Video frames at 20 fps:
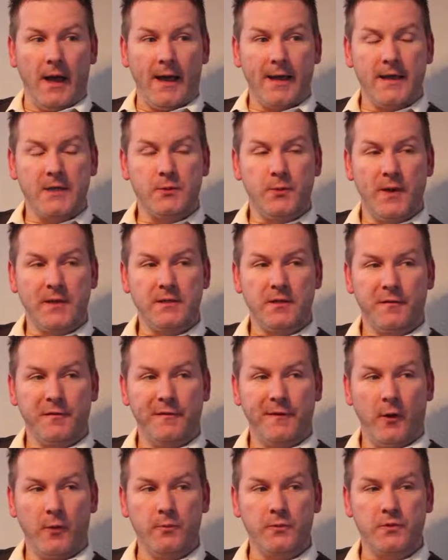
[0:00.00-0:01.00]
Haggis Western
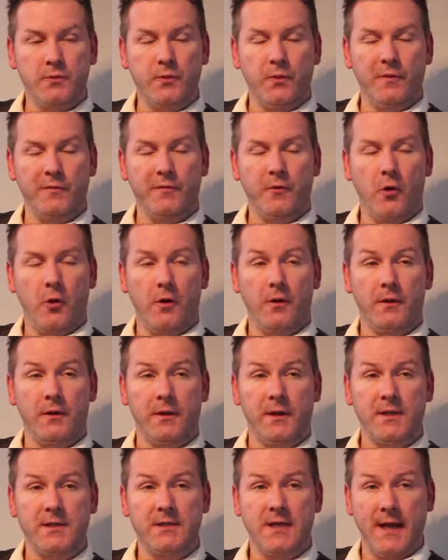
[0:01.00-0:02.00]
Films, we've got
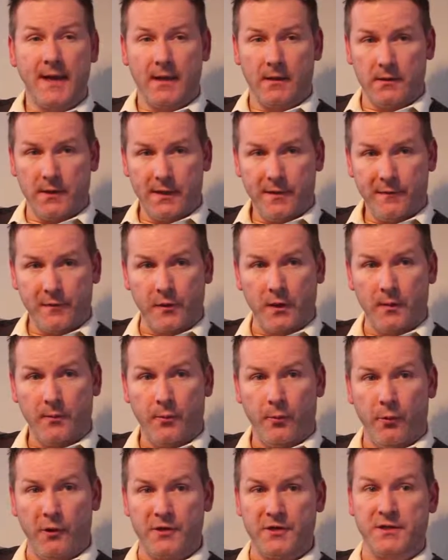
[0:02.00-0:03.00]
the Second Life
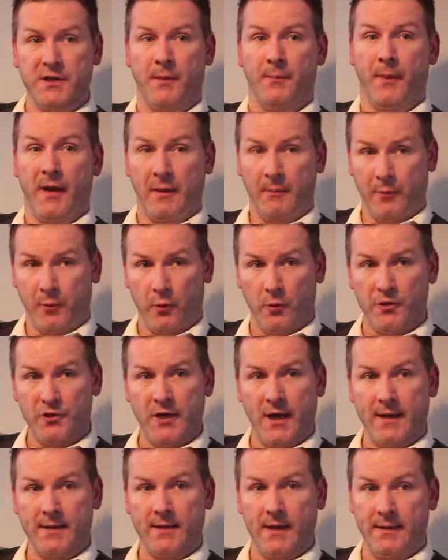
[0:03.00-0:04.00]
Club, which is a big
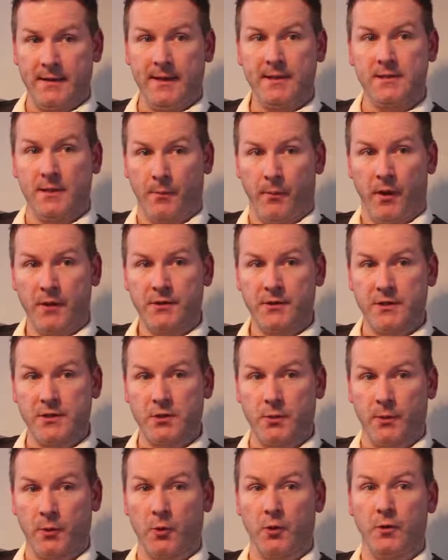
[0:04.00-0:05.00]
project. It needs a budget,
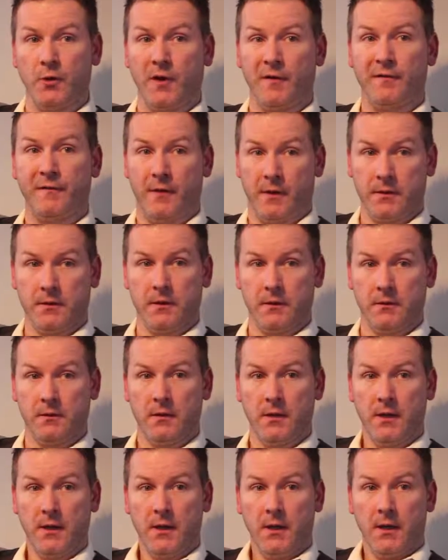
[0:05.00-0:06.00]
so we're going to do a
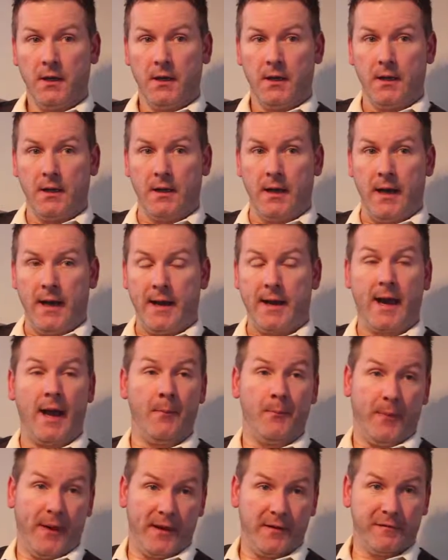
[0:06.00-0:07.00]
funding
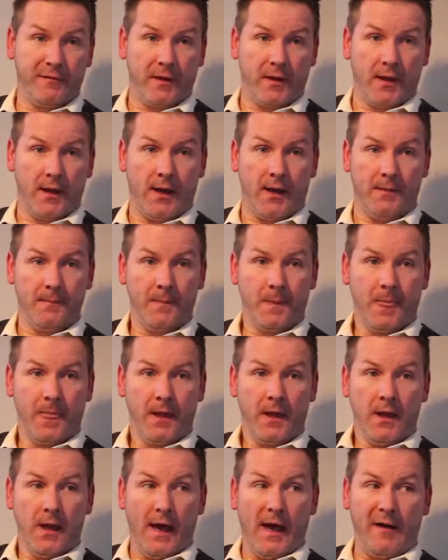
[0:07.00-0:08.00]
campaign for that.
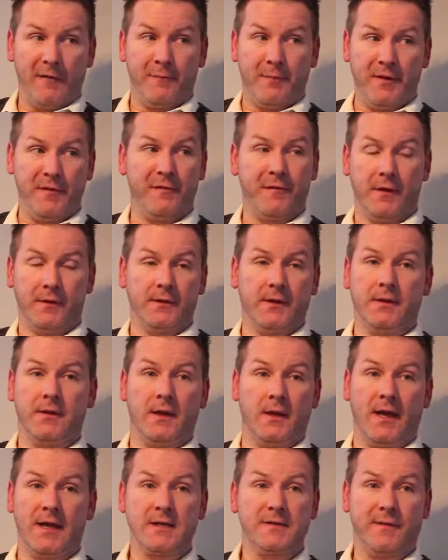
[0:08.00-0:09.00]
I've been funding
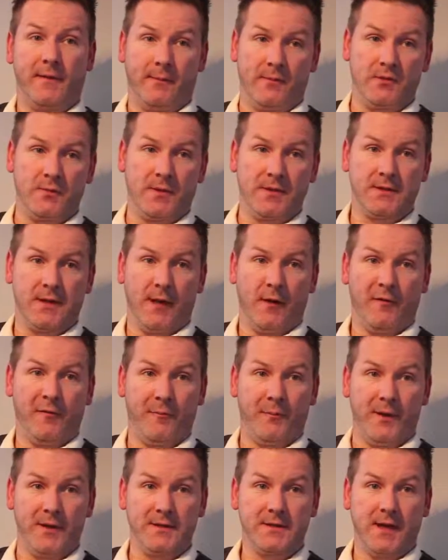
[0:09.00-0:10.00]
the last films myself,
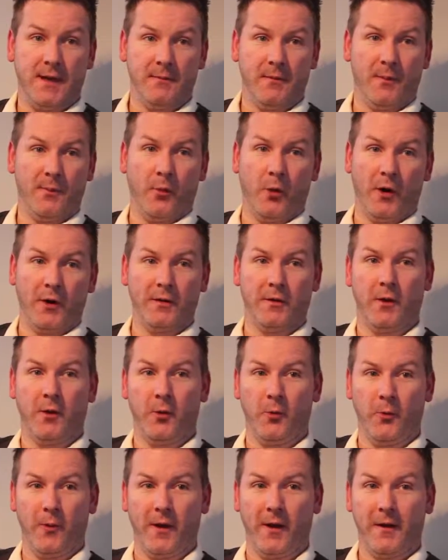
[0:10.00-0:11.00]
but it's came to a point
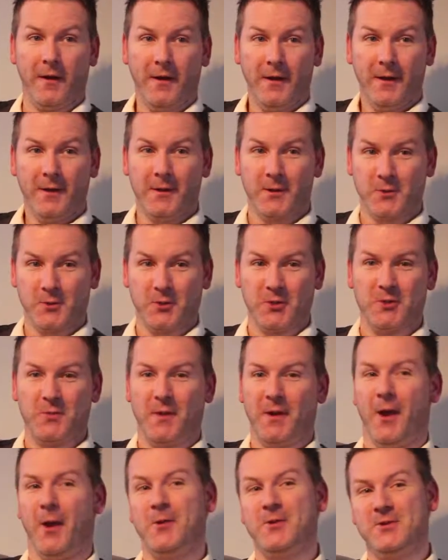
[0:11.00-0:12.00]
now where there's only
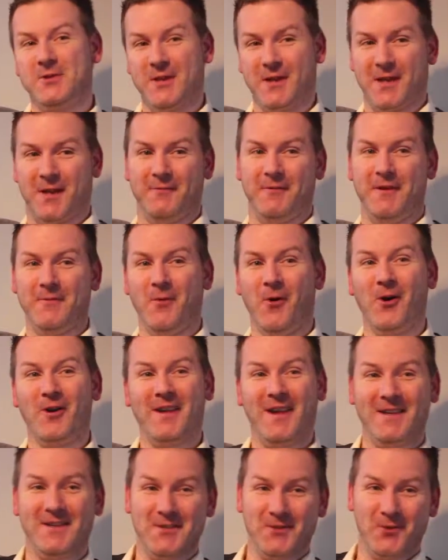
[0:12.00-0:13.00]
so many houses I can
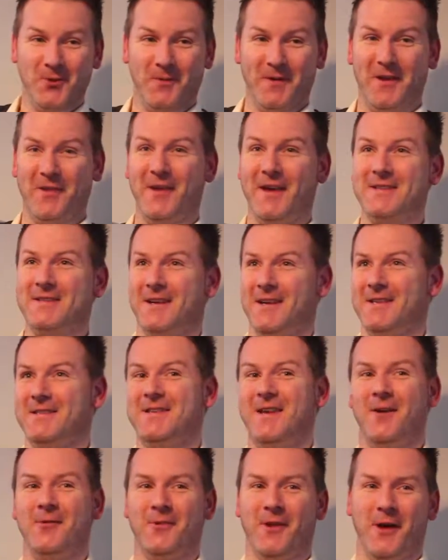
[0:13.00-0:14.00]
remortgage and so many things I can
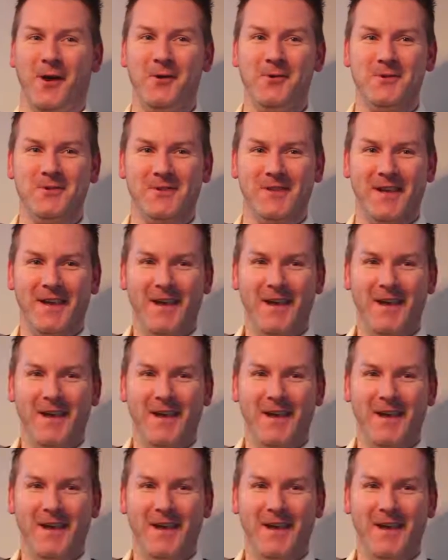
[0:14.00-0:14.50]
sell in the house